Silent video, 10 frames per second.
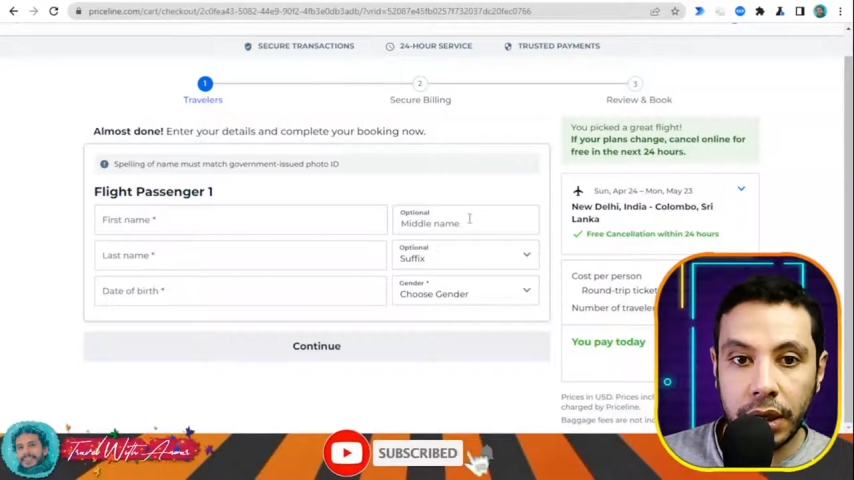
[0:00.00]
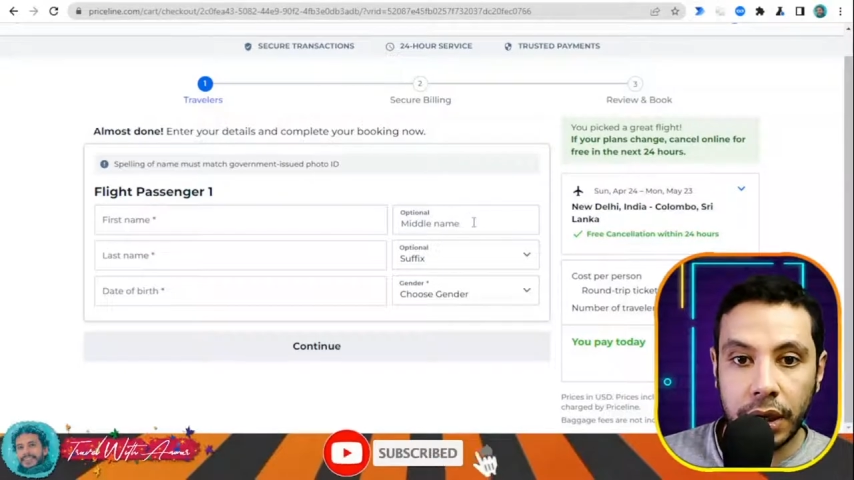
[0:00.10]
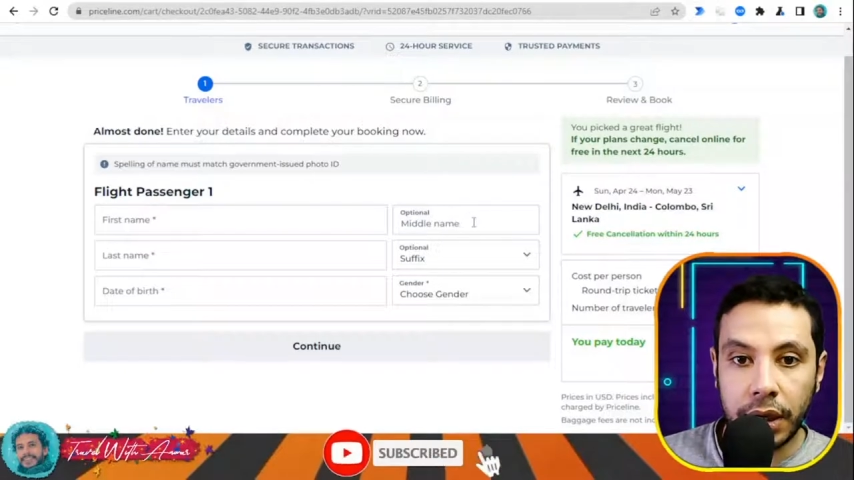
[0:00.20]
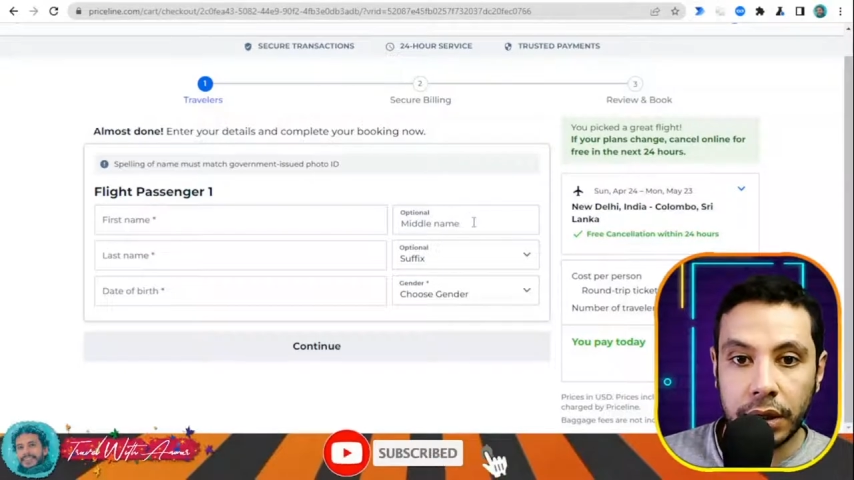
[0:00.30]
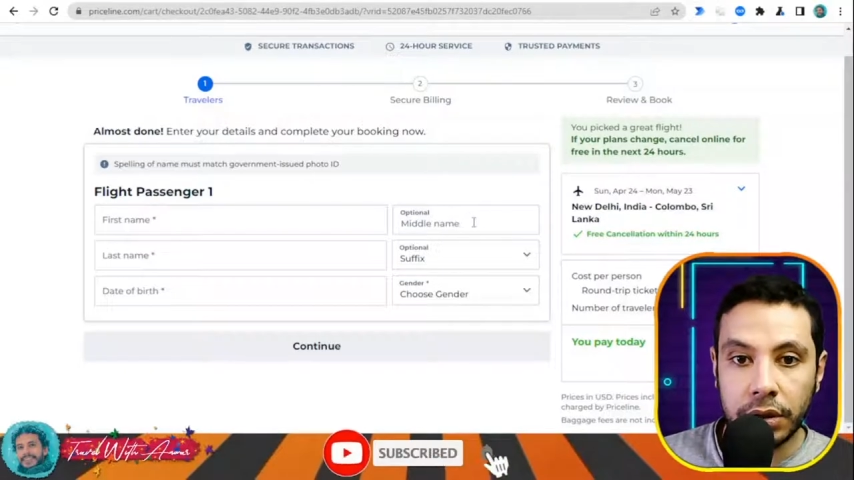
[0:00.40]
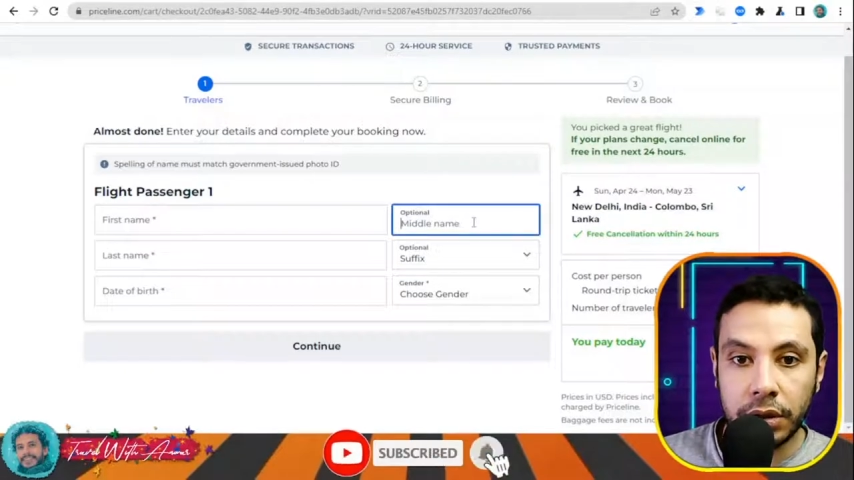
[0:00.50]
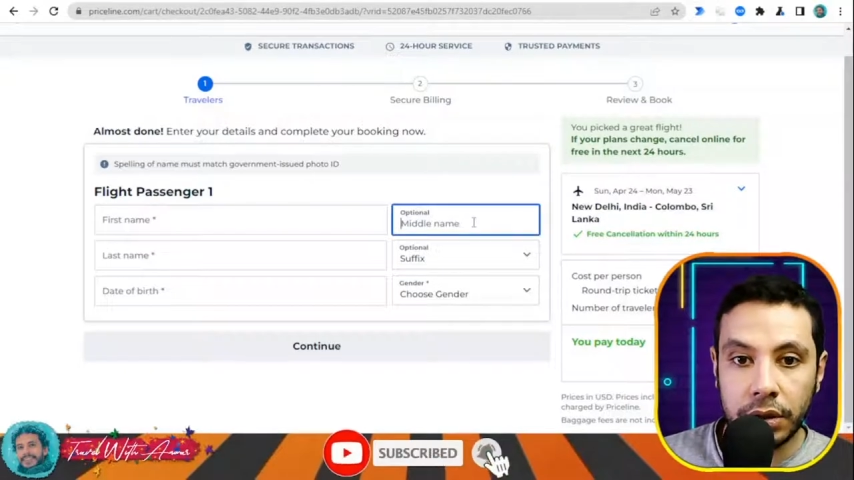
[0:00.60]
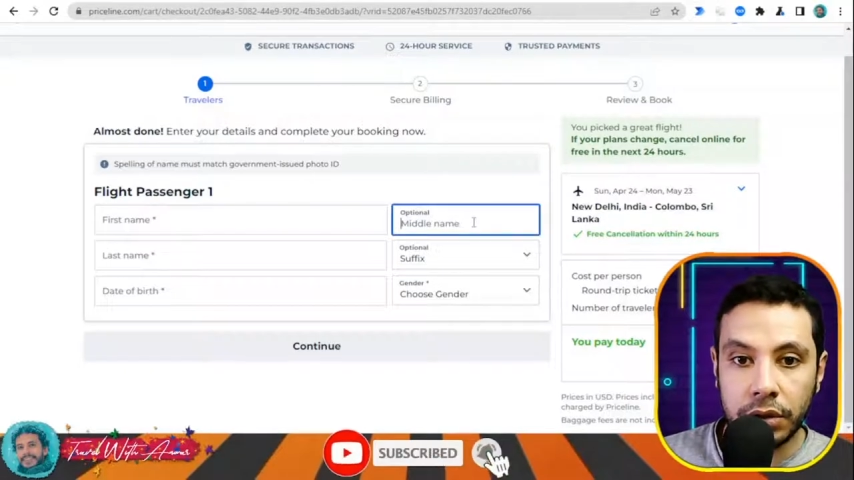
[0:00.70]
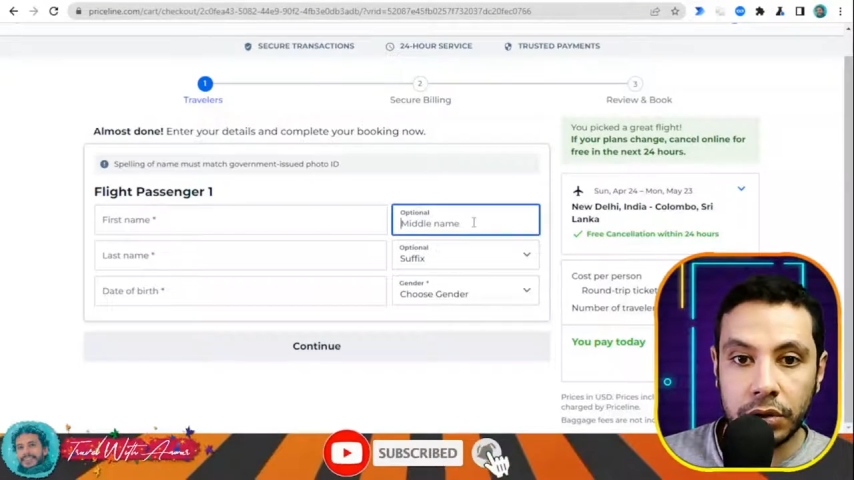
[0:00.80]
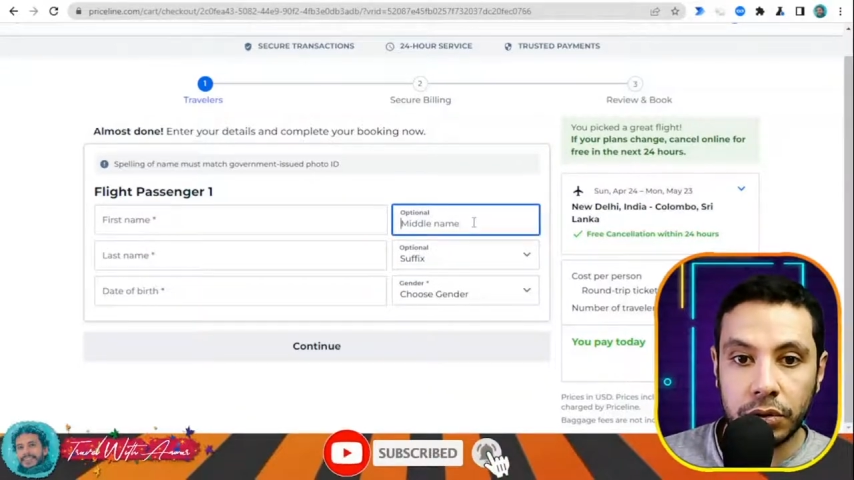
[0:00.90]
and
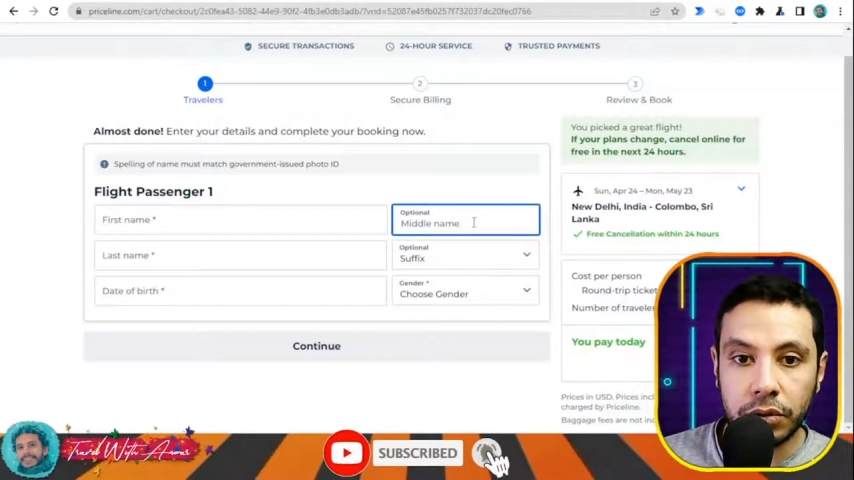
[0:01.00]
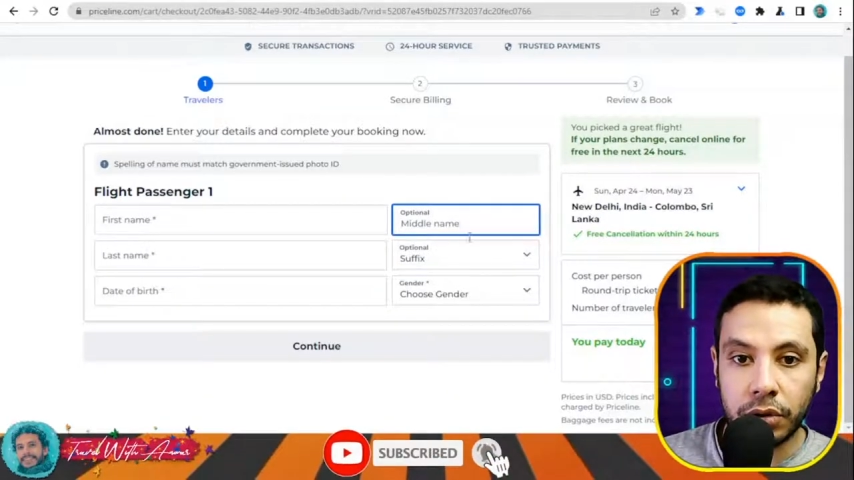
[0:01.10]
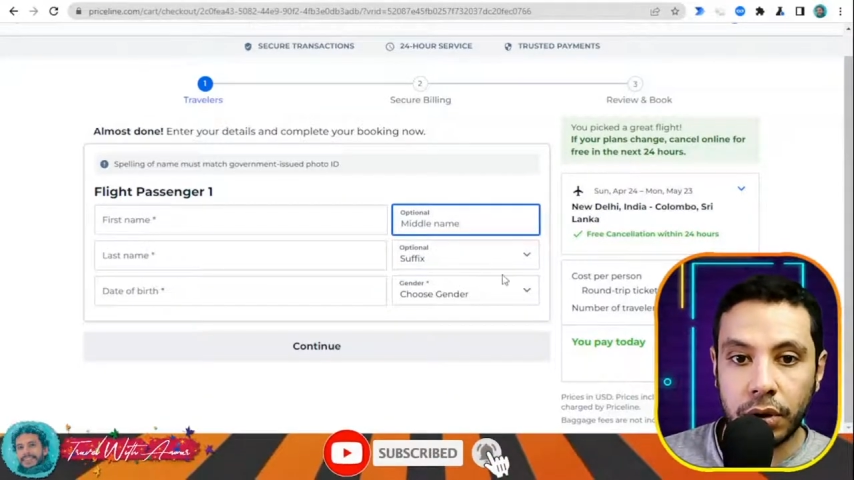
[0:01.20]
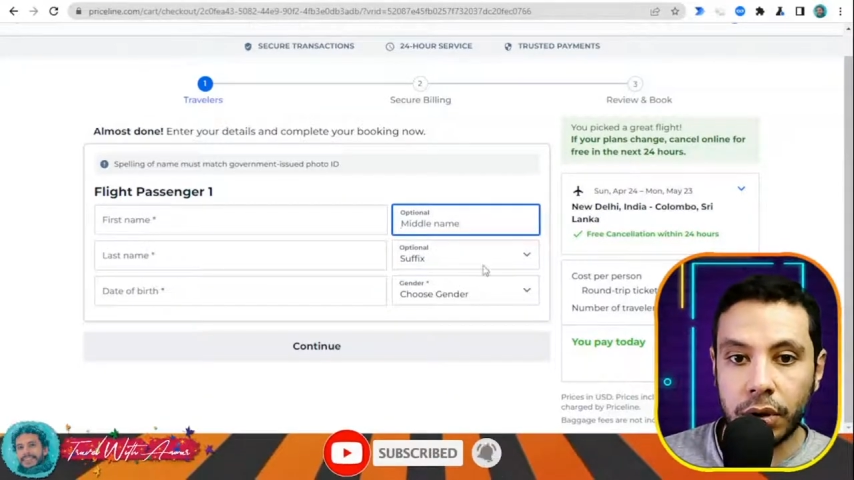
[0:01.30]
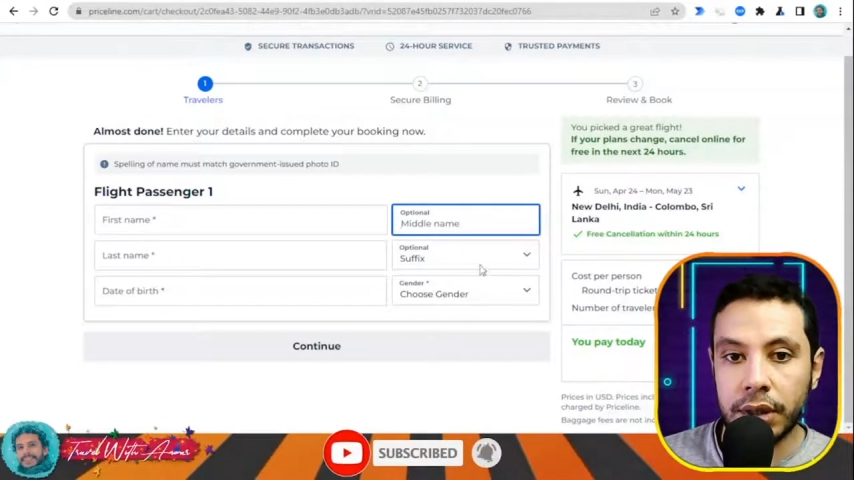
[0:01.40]
your